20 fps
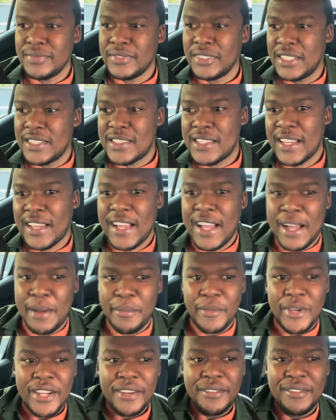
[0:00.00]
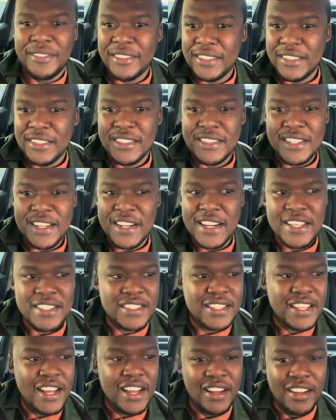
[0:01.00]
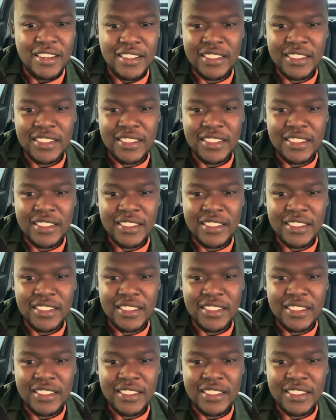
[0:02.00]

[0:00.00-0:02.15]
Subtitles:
It's a car, man. It's a nice car.